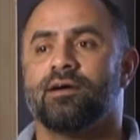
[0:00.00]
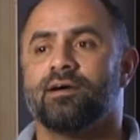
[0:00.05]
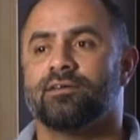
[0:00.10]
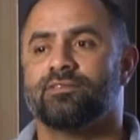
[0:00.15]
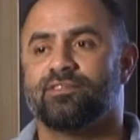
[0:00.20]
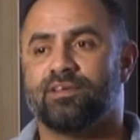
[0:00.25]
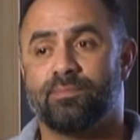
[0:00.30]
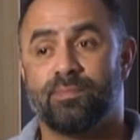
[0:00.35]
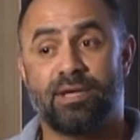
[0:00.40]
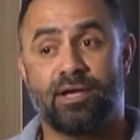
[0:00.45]

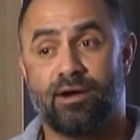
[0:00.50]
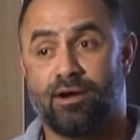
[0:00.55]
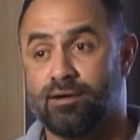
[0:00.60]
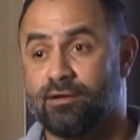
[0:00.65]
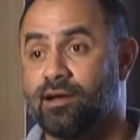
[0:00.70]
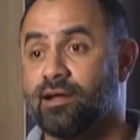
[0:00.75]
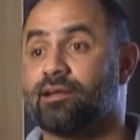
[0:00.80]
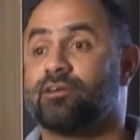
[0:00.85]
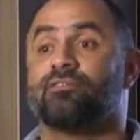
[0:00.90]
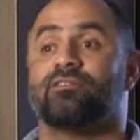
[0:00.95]

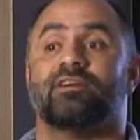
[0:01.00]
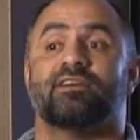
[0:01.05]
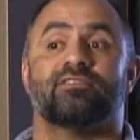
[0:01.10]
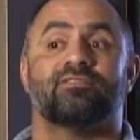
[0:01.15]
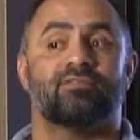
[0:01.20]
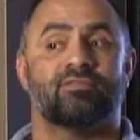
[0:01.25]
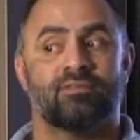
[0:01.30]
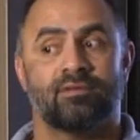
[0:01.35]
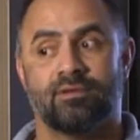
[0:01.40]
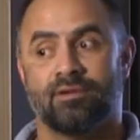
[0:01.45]
CPR on
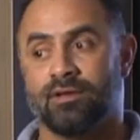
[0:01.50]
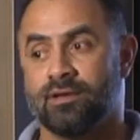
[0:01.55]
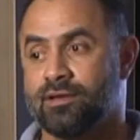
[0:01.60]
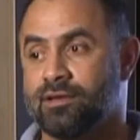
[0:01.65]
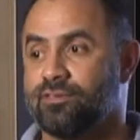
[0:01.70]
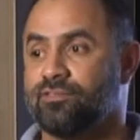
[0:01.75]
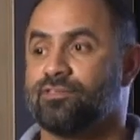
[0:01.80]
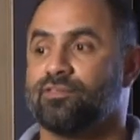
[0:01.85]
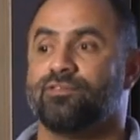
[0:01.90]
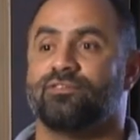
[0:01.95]
Chris.
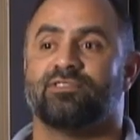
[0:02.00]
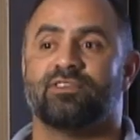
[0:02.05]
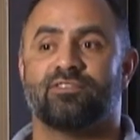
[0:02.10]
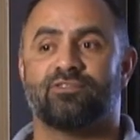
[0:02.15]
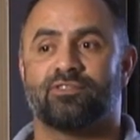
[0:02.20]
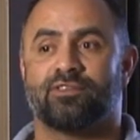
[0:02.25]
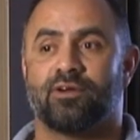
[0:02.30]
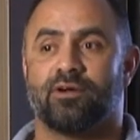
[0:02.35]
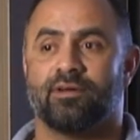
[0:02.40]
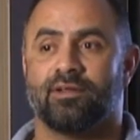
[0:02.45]
Susan
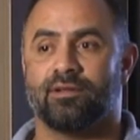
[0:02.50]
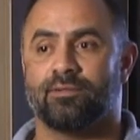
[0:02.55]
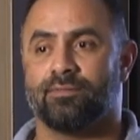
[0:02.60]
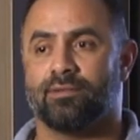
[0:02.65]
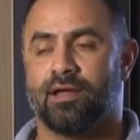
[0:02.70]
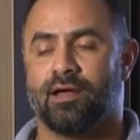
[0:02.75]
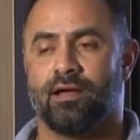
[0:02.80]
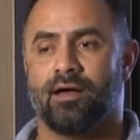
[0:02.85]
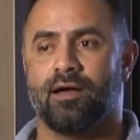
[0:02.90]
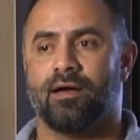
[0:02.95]
started
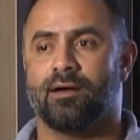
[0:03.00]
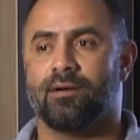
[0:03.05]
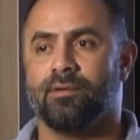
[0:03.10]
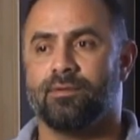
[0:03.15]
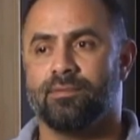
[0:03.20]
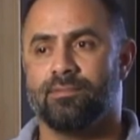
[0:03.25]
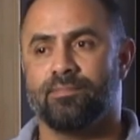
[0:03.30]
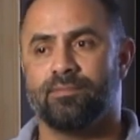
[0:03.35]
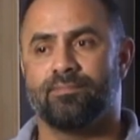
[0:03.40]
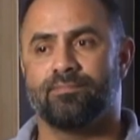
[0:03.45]
uh,
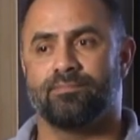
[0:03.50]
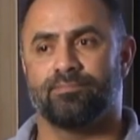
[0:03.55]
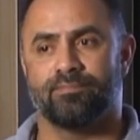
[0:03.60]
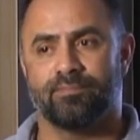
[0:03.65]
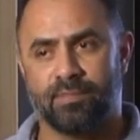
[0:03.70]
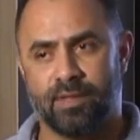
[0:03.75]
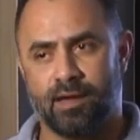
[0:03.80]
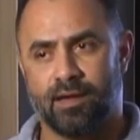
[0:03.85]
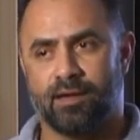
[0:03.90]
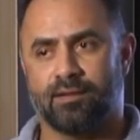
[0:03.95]

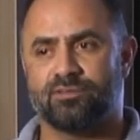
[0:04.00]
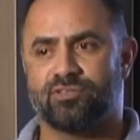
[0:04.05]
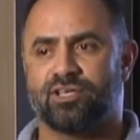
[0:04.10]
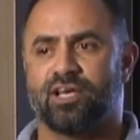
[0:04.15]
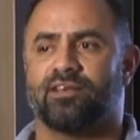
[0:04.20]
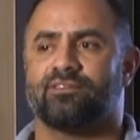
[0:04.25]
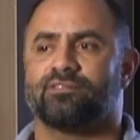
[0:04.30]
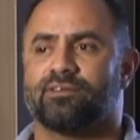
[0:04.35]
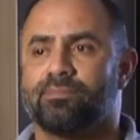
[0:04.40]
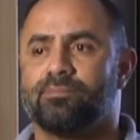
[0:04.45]
uh,
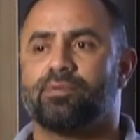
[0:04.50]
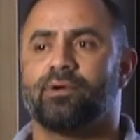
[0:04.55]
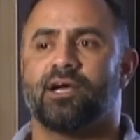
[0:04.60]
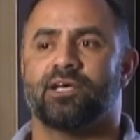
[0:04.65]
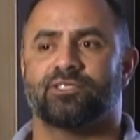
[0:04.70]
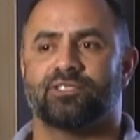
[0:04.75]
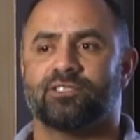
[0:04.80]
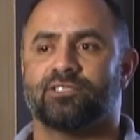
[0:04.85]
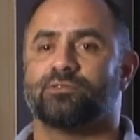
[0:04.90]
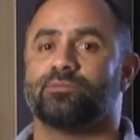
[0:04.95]
chest
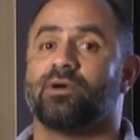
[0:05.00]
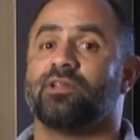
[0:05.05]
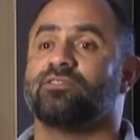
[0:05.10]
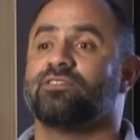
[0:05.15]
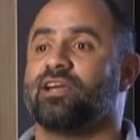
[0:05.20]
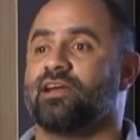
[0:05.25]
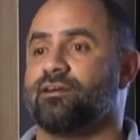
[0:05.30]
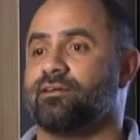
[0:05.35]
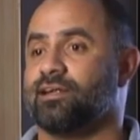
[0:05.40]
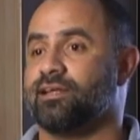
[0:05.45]
compressions while
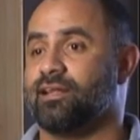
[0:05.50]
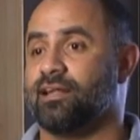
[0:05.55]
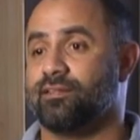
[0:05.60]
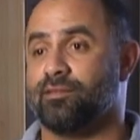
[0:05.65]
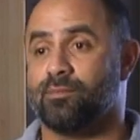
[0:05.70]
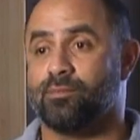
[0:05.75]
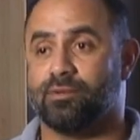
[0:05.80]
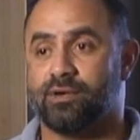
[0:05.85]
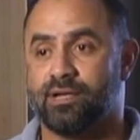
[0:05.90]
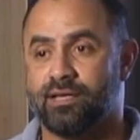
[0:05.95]
Terri did
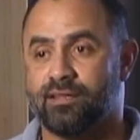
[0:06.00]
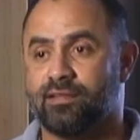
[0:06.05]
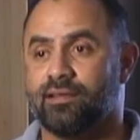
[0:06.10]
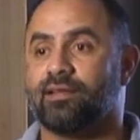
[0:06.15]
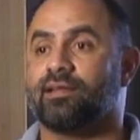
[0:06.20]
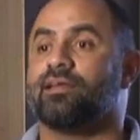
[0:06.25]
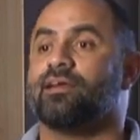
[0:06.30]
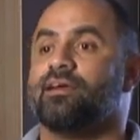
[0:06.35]
the breathing.